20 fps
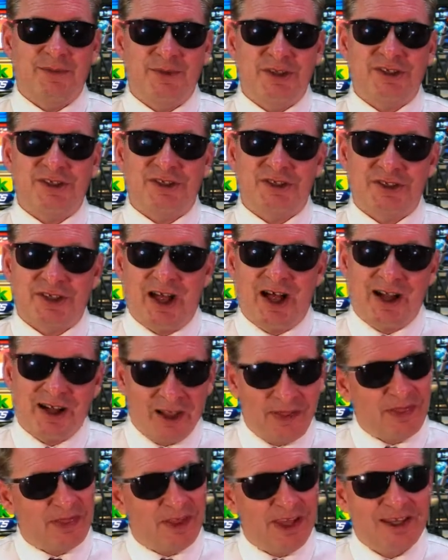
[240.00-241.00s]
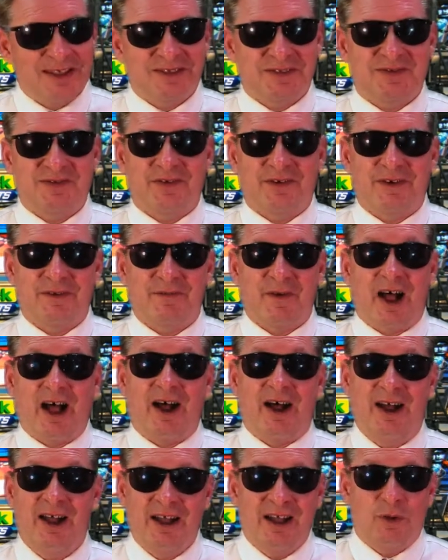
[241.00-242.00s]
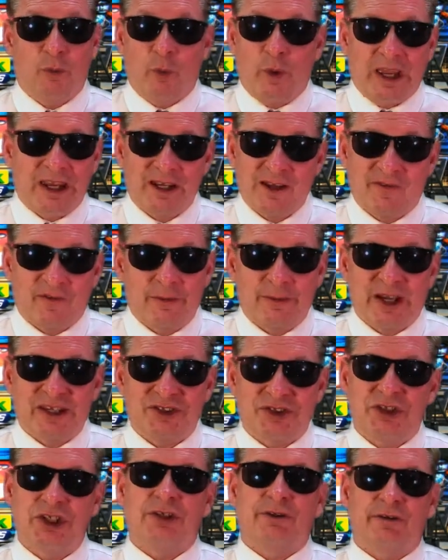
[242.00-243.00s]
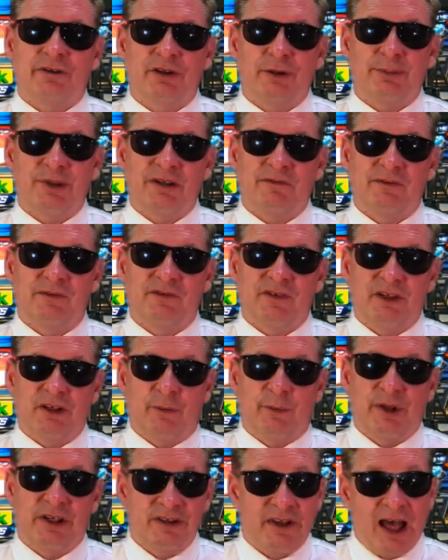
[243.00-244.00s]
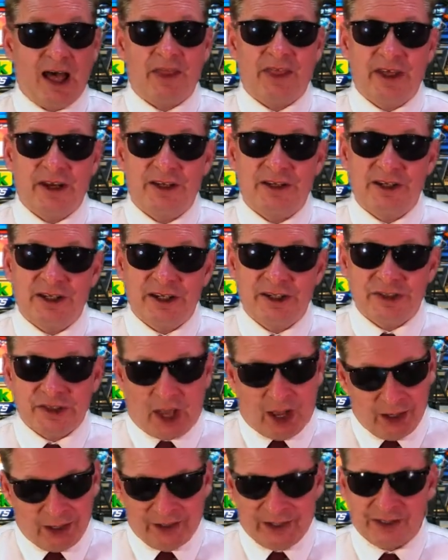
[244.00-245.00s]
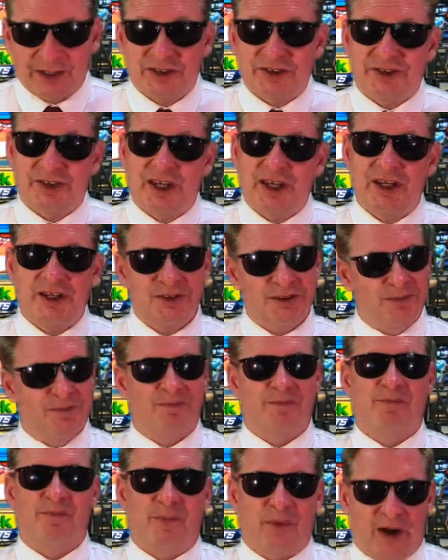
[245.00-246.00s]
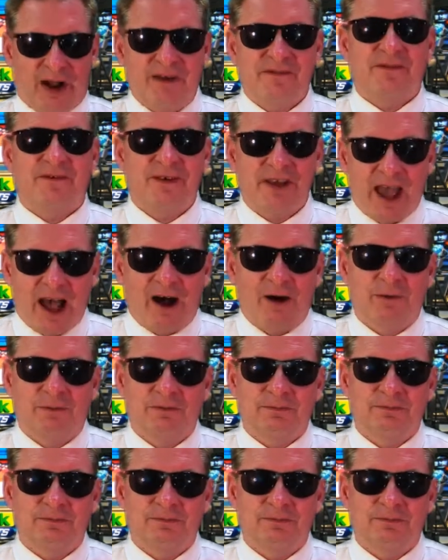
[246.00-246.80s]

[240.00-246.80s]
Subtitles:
in Mississauga. Thanks for waiting for my secret to be revealed. But now that it is, all I can say is bye for now.